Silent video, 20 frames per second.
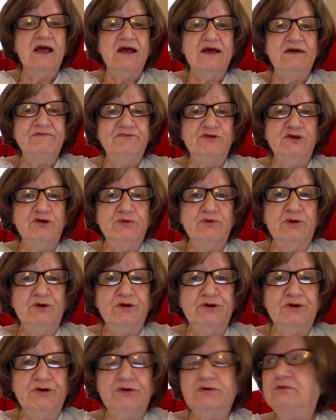Have you
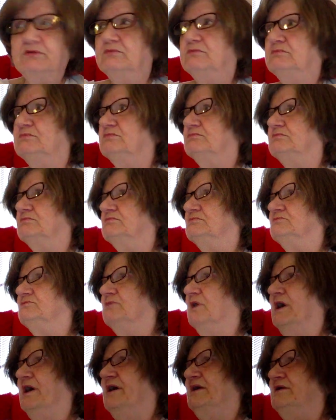heard,
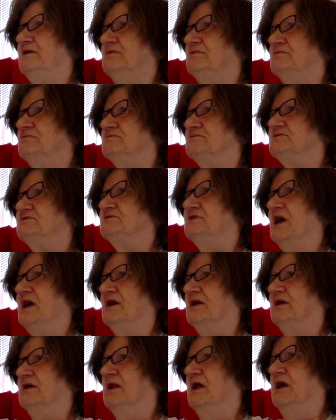right?
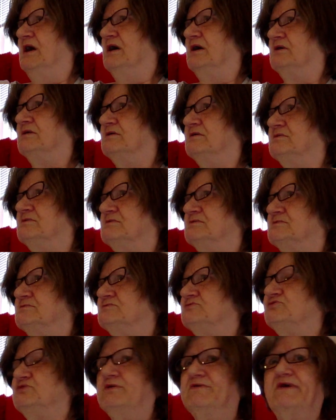9 o'clock,
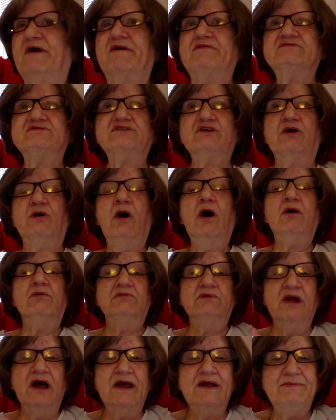12 hours ago. Oh,
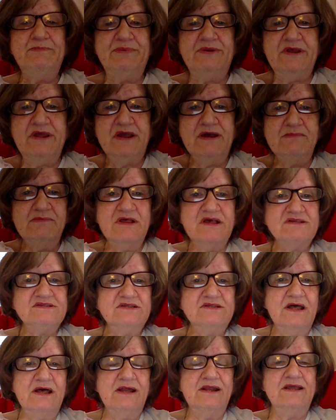9 p.m.
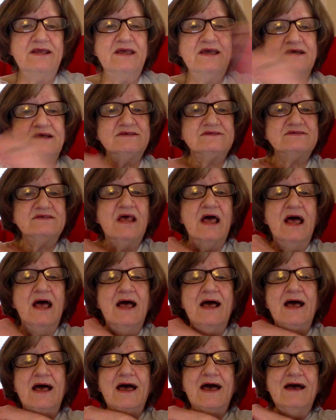last night, I guess.
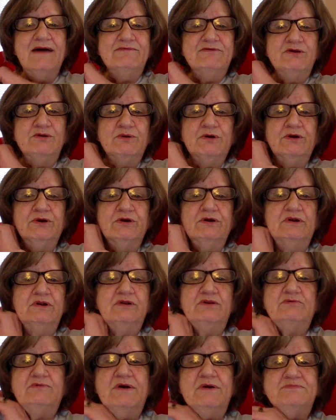Have you heard
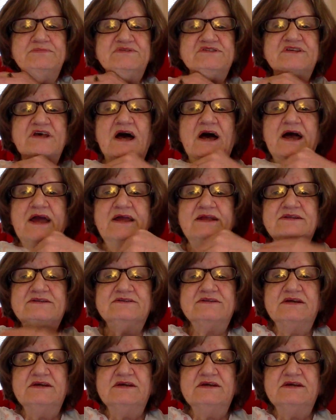of the website,